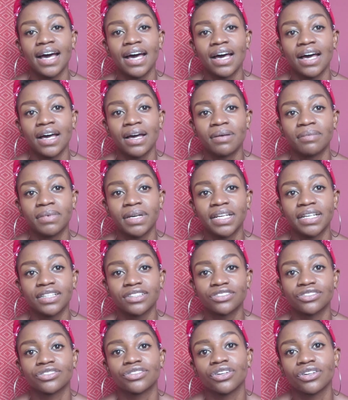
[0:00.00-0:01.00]
And
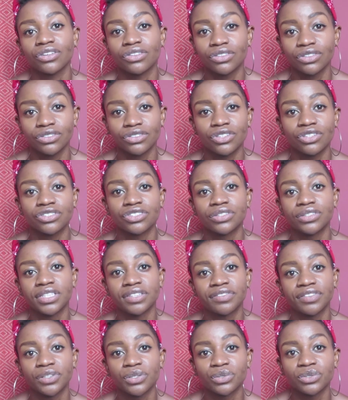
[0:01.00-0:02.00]
it's not so
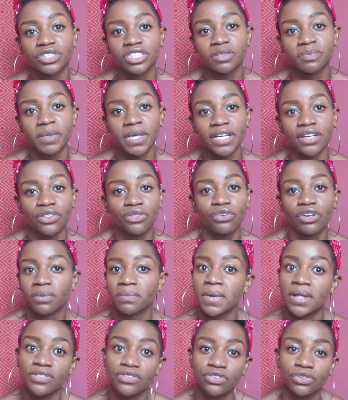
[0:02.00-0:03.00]
difficult to spend 3
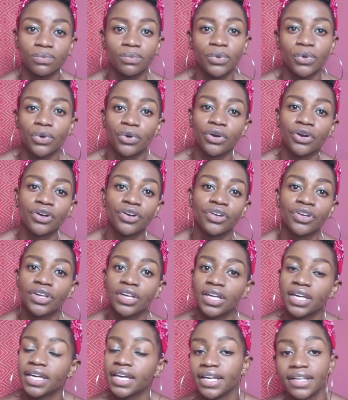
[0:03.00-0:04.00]
months or more
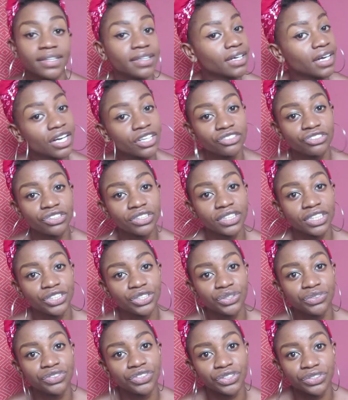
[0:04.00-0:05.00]
in the country
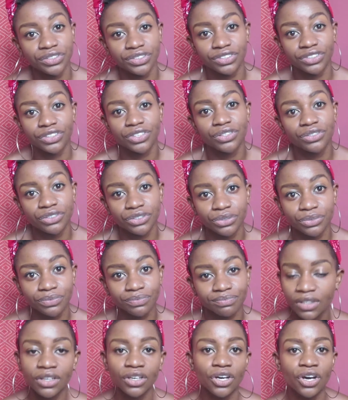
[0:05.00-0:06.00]
that you've chosen to go to.
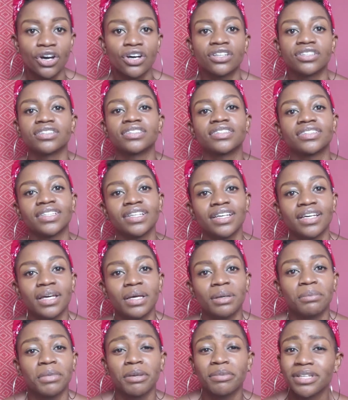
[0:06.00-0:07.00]
Cons.
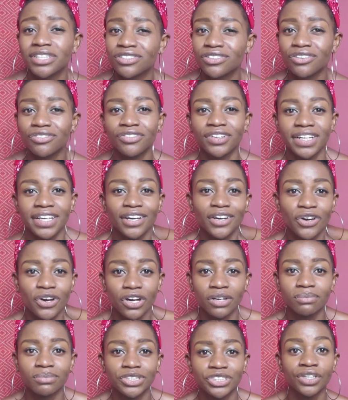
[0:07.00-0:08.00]
Maybe it's not really a con,